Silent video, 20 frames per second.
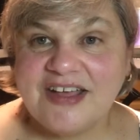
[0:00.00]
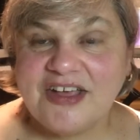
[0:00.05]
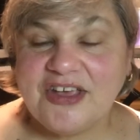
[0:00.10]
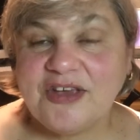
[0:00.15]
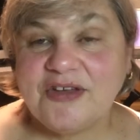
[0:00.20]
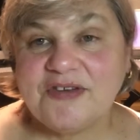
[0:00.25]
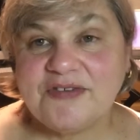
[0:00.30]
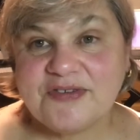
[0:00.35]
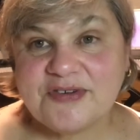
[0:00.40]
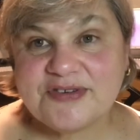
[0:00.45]

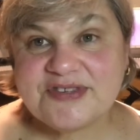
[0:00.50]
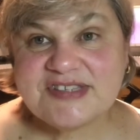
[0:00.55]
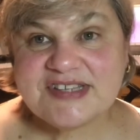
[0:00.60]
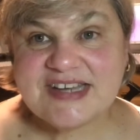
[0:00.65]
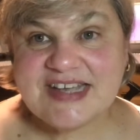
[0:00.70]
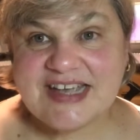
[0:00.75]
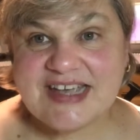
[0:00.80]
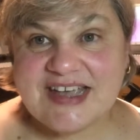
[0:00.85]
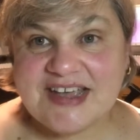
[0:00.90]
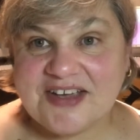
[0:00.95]

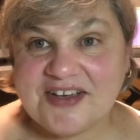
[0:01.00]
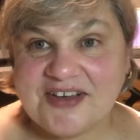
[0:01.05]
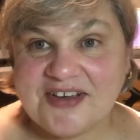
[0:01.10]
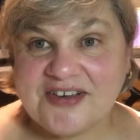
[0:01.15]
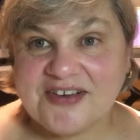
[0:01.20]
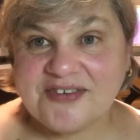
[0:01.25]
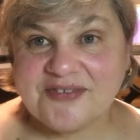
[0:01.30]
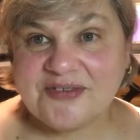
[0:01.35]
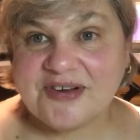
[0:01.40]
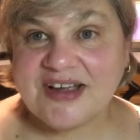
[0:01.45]
university
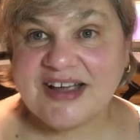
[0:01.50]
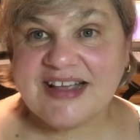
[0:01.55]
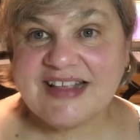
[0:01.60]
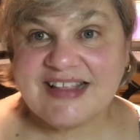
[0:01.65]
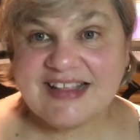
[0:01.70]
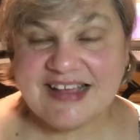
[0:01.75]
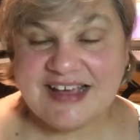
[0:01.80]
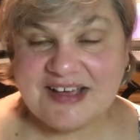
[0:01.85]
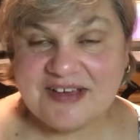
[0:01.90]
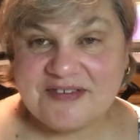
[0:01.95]
here where I
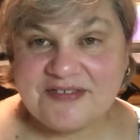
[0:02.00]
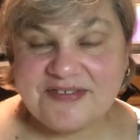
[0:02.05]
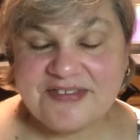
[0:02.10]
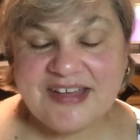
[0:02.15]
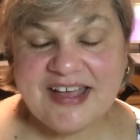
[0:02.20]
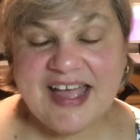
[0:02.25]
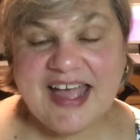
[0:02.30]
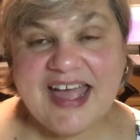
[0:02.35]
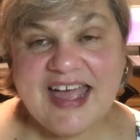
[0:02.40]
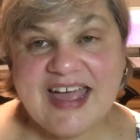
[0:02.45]
live,
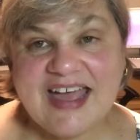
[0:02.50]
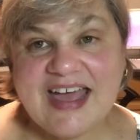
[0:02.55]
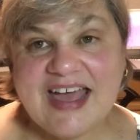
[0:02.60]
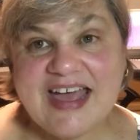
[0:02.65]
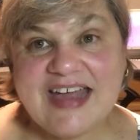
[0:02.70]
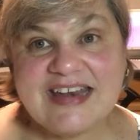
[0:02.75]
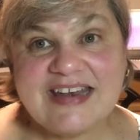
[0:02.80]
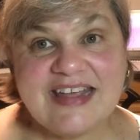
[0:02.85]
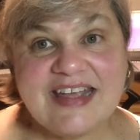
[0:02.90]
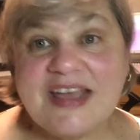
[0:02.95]

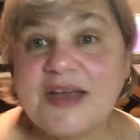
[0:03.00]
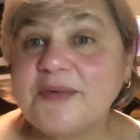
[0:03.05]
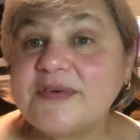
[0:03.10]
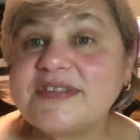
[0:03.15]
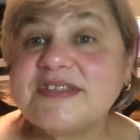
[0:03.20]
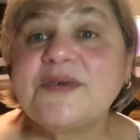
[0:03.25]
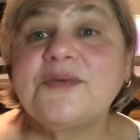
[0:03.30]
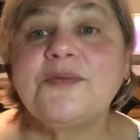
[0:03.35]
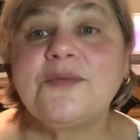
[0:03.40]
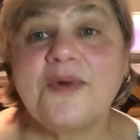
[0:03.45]
and it
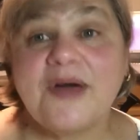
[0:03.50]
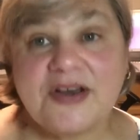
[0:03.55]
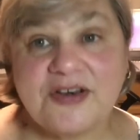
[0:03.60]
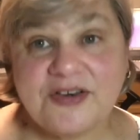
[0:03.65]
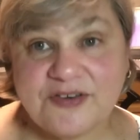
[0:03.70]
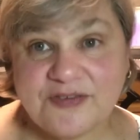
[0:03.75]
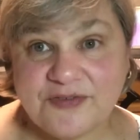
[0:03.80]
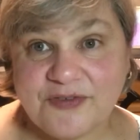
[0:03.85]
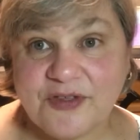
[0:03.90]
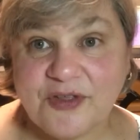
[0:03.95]
was a
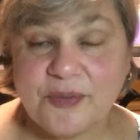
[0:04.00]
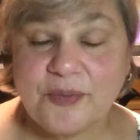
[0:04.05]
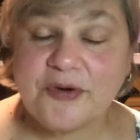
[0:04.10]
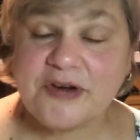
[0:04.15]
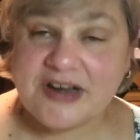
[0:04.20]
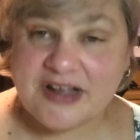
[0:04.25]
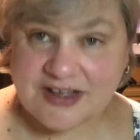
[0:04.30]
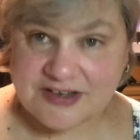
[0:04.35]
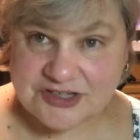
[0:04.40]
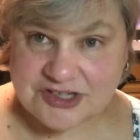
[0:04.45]
wonderful
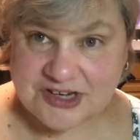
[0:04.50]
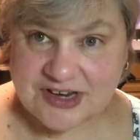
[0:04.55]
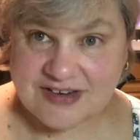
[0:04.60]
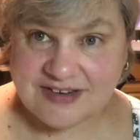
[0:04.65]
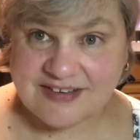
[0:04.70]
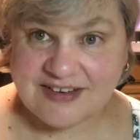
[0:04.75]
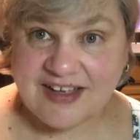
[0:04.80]
production.